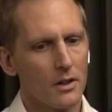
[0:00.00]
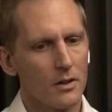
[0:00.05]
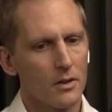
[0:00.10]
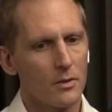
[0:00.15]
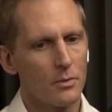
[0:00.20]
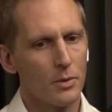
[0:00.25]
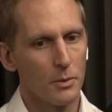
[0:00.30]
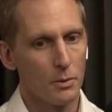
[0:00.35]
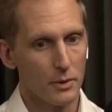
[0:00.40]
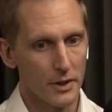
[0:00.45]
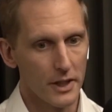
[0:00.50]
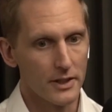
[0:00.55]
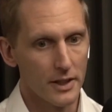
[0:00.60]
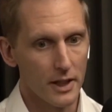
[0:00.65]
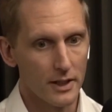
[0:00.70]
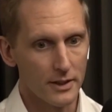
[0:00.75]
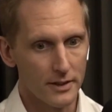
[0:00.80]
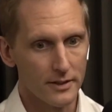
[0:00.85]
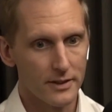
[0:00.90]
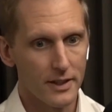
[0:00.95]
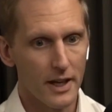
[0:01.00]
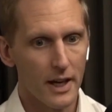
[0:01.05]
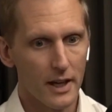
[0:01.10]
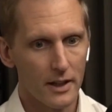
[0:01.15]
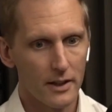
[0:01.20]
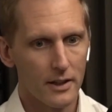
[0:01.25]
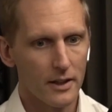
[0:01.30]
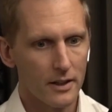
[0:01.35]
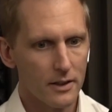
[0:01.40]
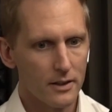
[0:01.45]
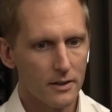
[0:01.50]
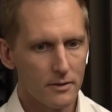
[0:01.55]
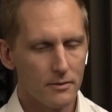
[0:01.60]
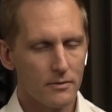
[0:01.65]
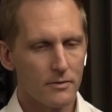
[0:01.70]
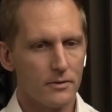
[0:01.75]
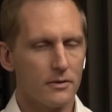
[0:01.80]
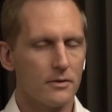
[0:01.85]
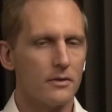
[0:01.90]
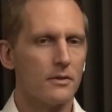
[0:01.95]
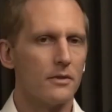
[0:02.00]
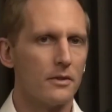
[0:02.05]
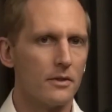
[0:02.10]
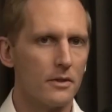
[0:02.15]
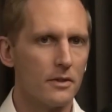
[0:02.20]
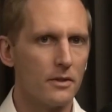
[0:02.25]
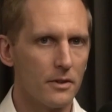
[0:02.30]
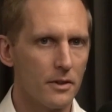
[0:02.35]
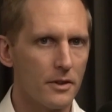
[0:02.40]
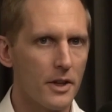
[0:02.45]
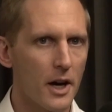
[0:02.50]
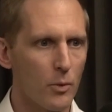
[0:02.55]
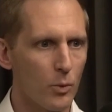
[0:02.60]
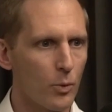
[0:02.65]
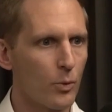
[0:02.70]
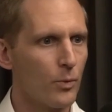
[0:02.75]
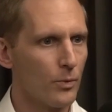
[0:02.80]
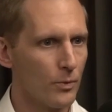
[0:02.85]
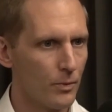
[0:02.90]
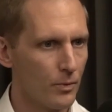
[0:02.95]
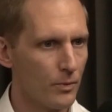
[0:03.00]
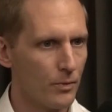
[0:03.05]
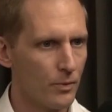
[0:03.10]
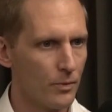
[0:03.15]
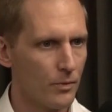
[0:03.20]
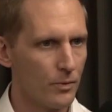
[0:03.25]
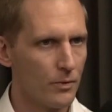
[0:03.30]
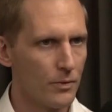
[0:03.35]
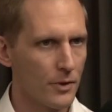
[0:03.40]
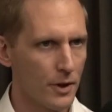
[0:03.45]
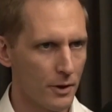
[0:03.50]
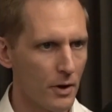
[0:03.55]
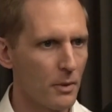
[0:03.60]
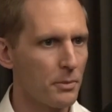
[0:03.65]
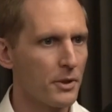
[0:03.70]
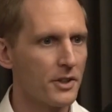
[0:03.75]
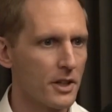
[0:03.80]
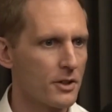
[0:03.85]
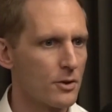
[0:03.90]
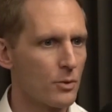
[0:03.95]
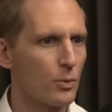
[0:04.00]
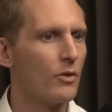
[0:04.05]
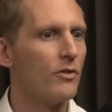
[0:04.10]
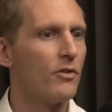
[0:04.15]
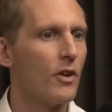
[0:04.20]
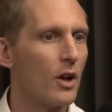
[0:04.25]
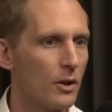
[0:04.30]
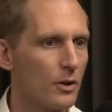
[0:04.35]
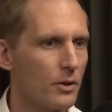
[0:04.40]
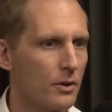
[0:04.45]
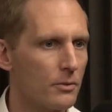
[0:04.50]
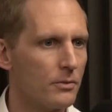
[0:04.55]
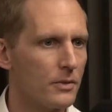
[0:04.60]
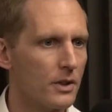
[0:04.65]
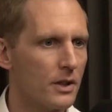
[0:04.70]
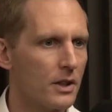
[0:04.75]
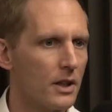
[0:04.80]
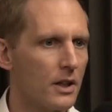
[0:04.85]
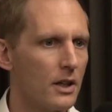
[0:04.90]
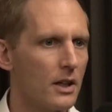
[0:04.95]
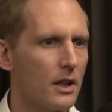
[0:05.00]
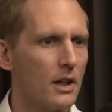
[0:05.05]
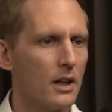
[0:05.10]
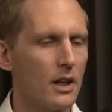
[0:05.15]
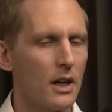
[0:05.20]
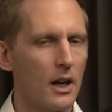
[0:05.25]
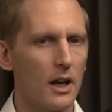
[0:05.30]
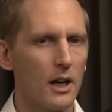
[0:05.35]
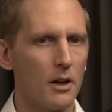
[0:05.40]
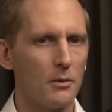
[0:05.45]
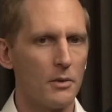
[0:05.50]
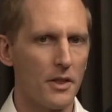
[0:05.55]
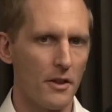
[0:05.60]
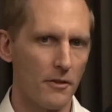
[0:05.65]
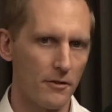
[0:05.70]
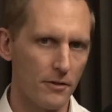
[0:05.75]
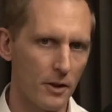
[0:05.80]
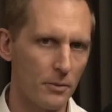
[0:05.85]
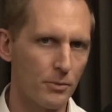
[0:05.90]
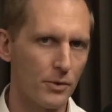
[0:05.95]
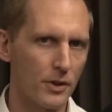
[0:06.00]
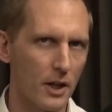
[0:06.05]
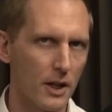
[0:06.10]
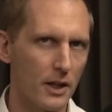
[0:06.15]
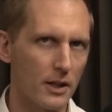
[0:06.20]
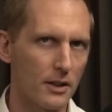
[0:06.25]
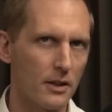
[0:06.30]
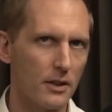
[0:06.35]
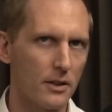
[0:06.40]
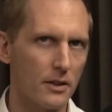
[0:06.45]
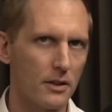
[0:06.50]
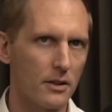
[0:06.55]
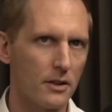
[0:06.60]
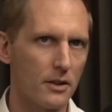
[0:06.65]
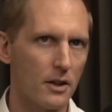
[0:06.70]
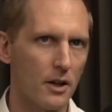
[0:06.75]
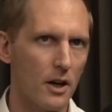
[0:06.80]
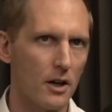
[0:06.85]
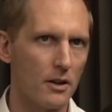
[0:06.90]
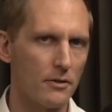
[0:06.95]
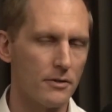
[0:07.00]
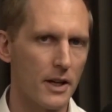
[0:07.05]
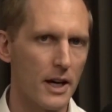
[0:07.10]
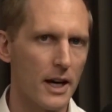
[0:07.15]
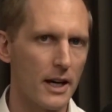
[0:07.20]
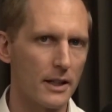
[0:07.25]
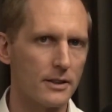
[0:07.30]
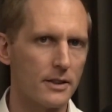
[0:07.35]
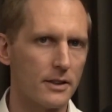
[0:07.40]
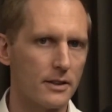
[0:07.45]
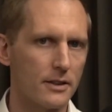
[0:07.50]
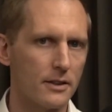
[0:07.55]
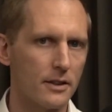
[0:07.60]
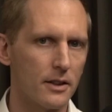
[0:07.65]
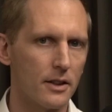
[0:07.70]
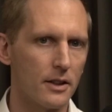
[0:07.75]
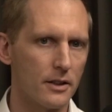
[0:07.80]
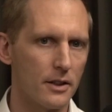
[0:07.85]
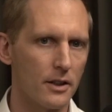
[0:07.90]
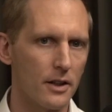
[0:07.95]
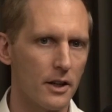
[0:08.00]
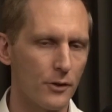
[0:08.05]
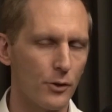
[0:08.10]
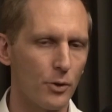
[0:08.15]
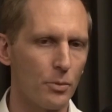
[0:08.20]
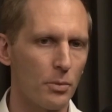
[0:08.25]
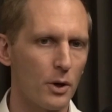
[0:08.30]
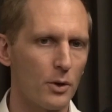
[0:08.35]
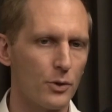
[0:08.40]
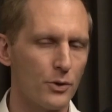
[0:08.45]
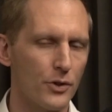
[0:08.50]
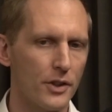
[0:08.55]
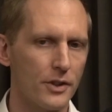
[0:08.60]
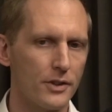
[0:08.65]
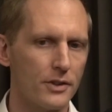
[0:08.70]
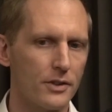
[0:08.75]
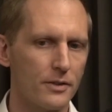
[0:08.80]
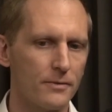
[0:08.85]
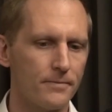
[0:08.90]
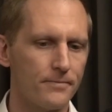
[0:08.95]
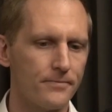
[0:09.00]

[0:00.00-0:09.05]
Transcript: people need to understand that their reputation will follow them. And the flip side of that, I suppose, is